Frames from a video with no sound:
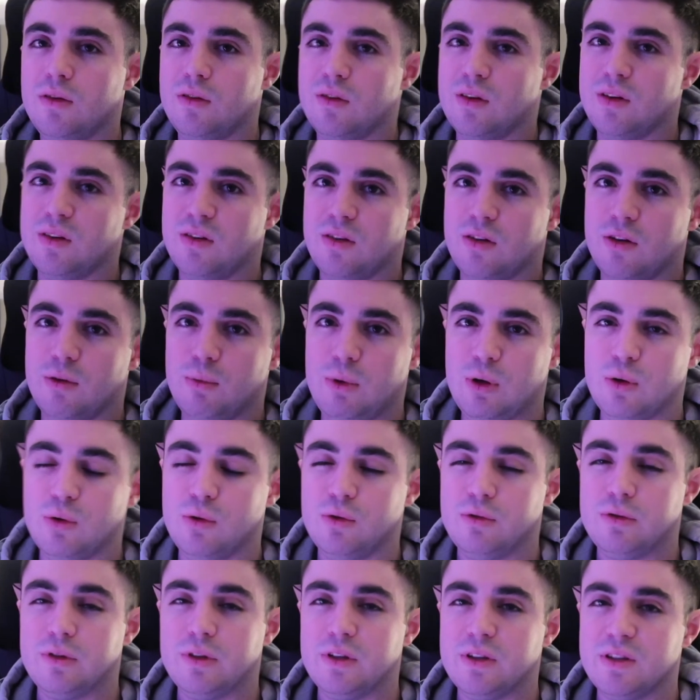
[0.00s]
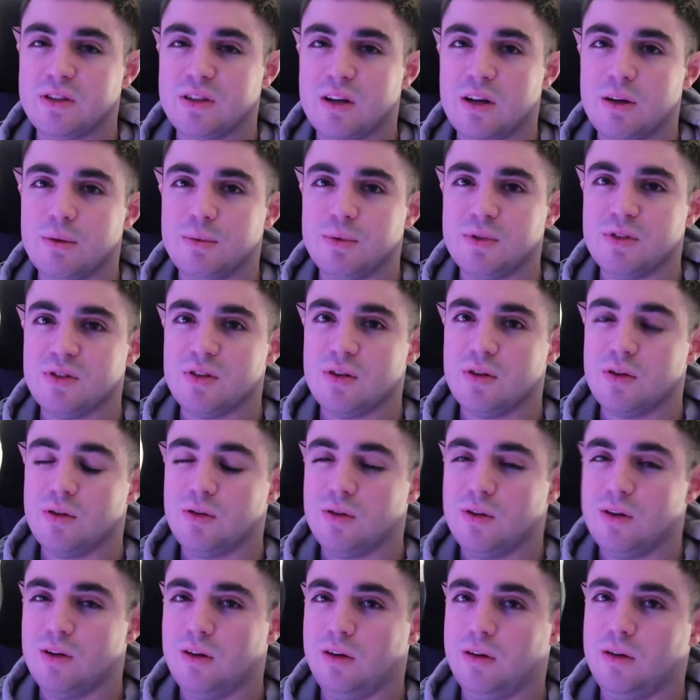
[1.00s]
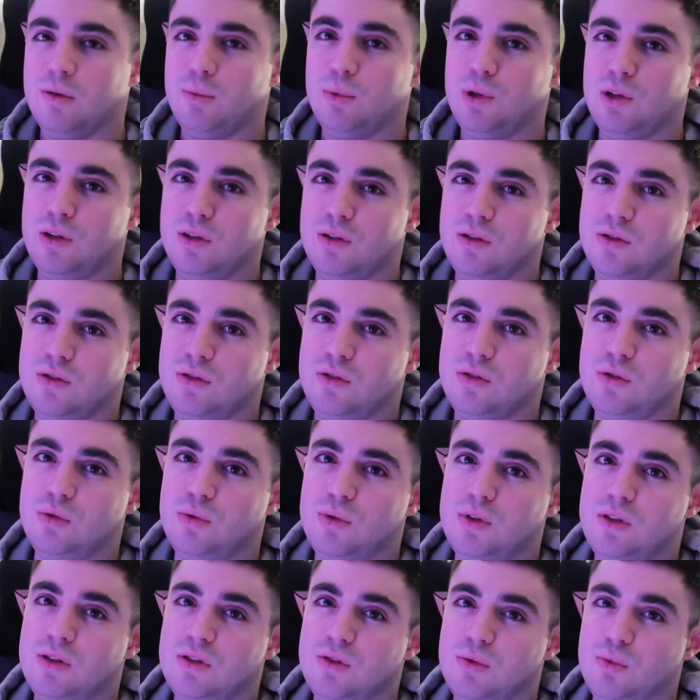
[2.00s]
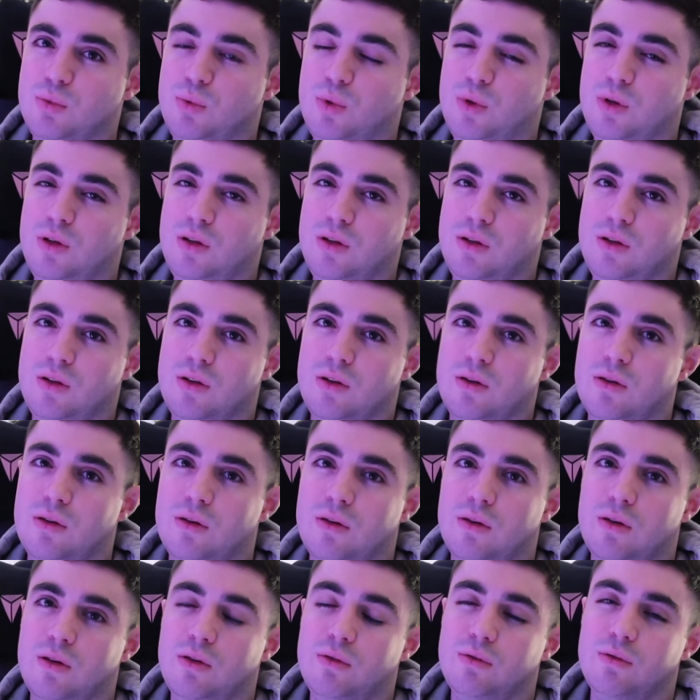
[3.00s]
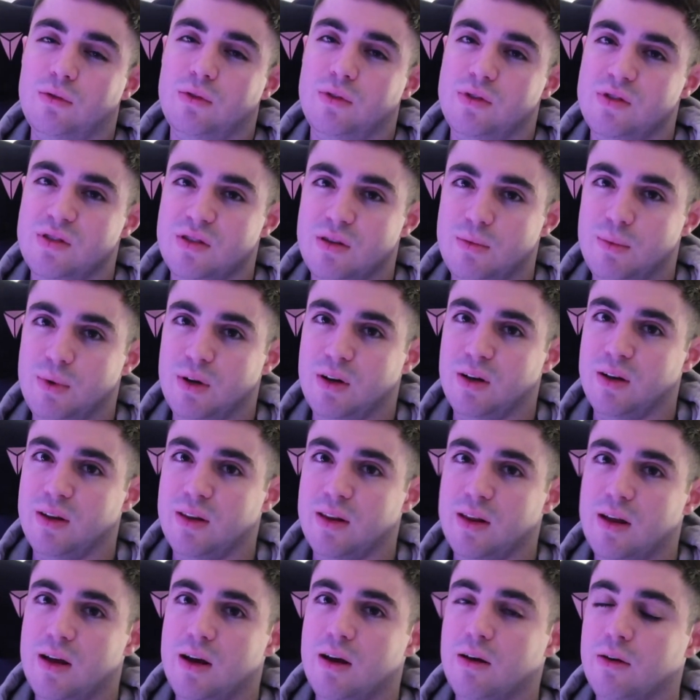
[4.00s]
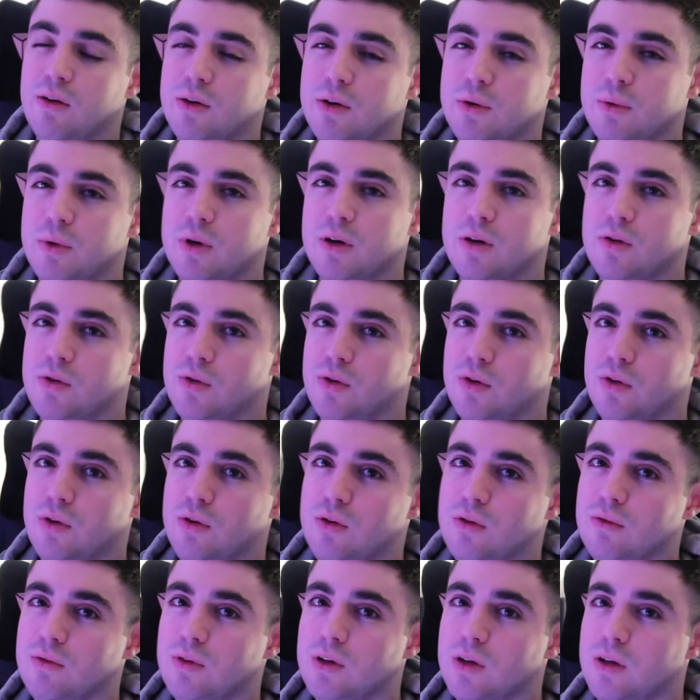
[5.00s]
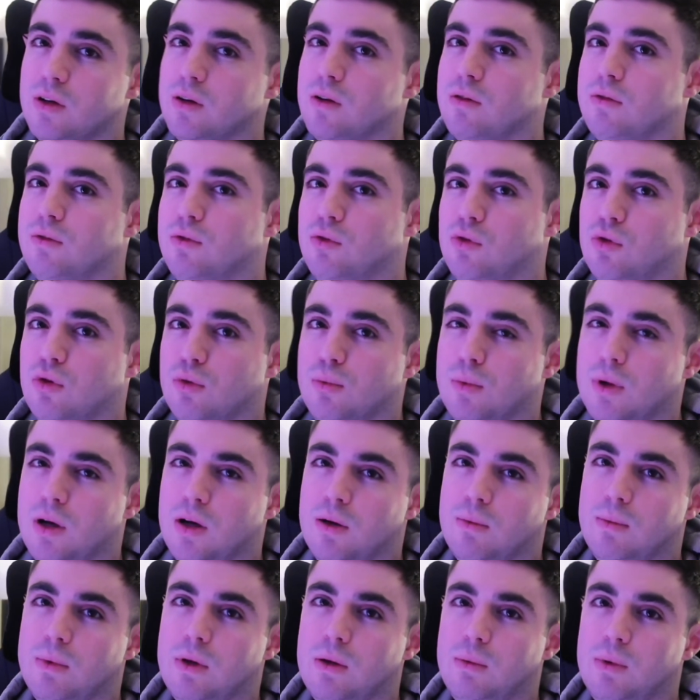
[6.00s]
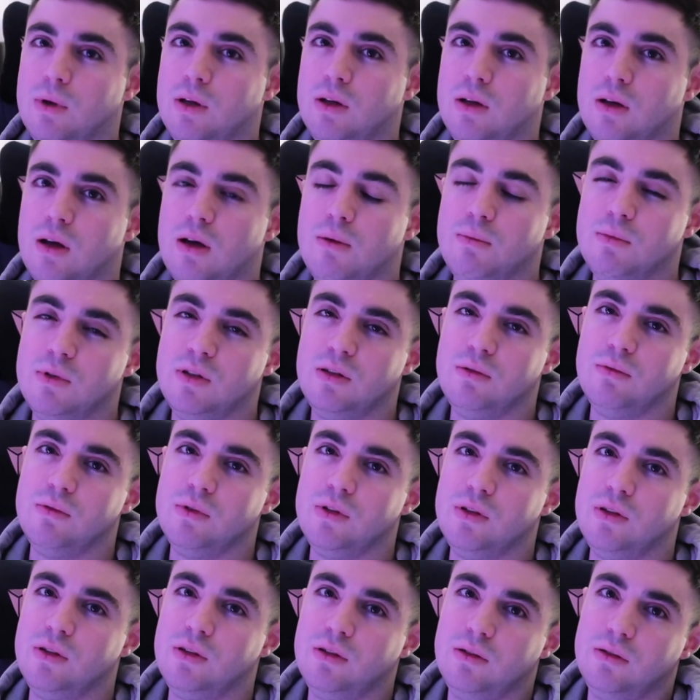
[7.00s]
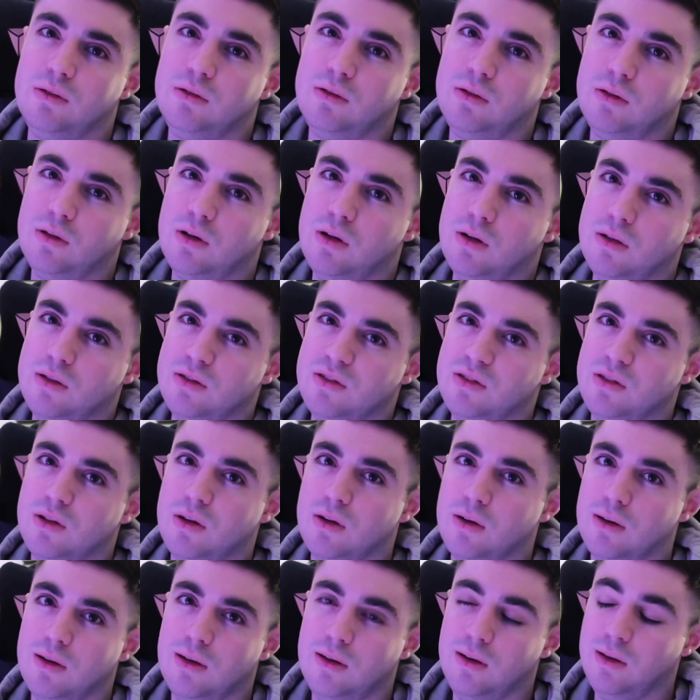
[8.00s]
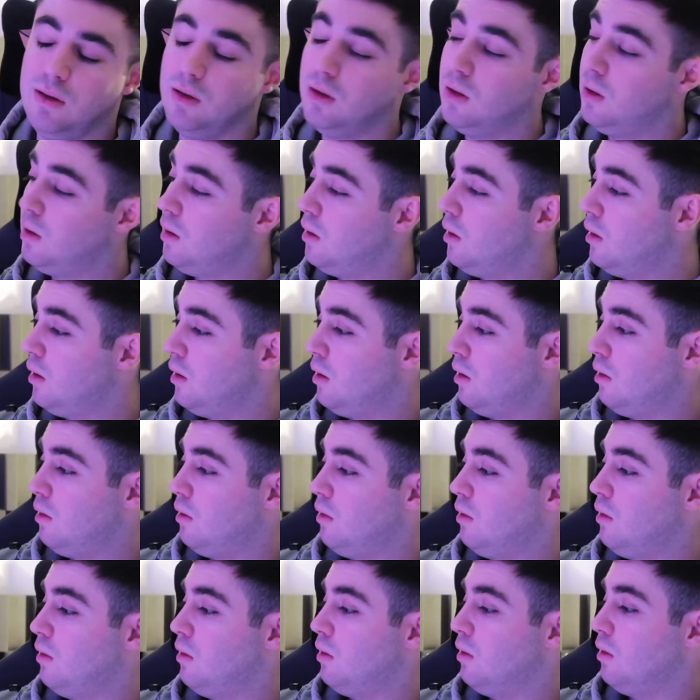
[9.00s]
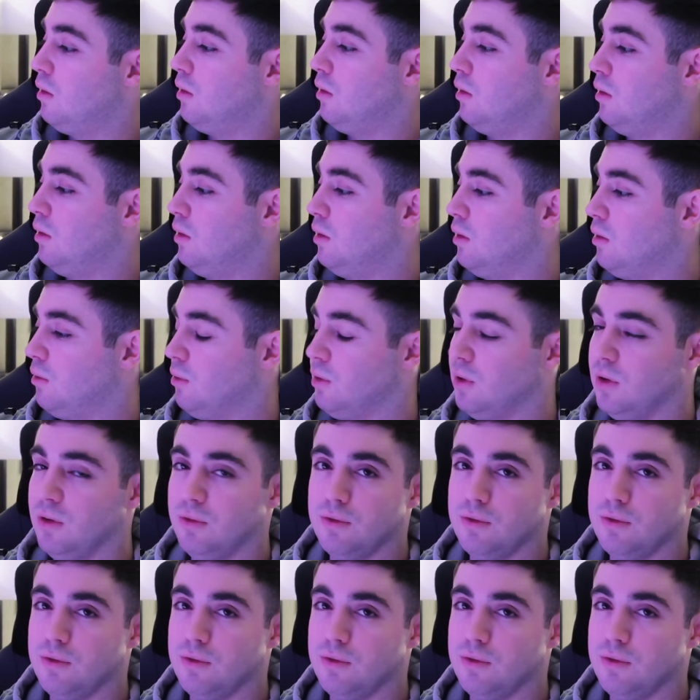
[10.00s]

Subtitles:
So that's going to be all for this episode. They're going to be 2 each week, hopefully something like that. I'm going to work on a new video format, maybe MTV kind of style-y. And yeah, really